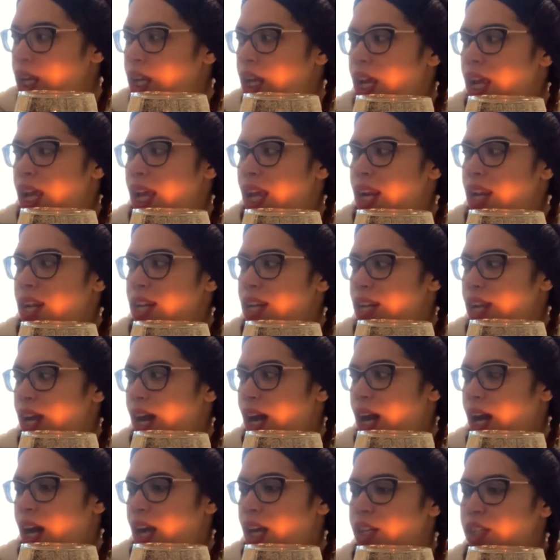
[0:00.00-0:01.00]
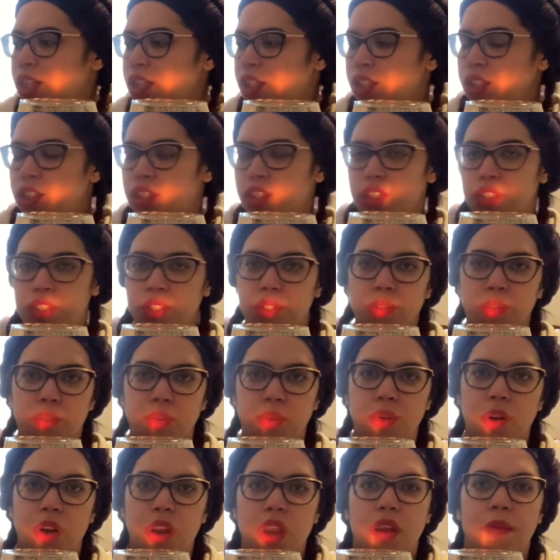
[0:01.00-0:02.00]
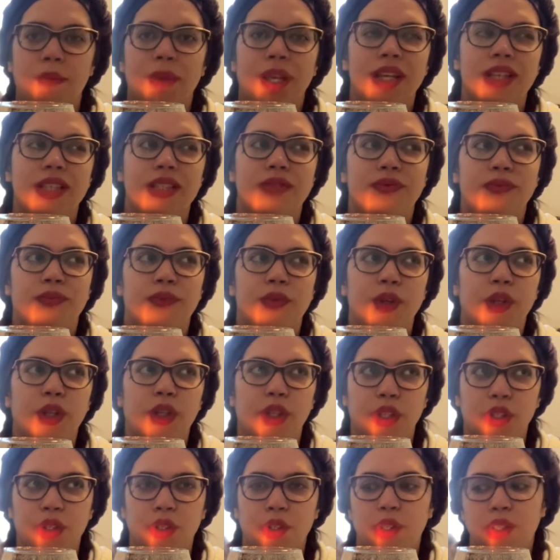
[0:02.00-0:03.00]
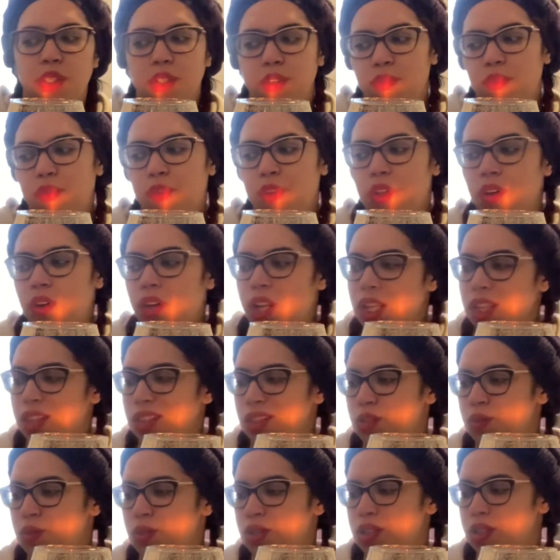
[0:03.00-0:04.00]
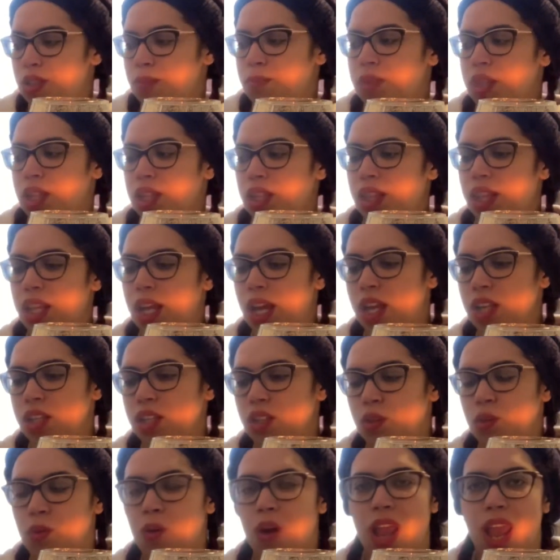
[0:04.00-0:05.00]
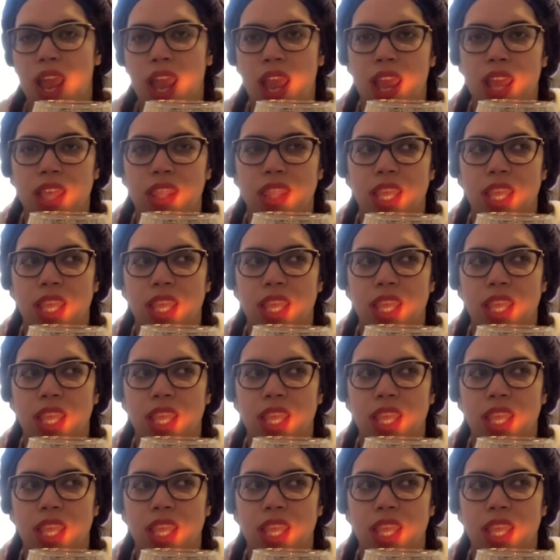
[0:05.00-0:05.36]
and not you. Because for you, you feel like this was something that you had,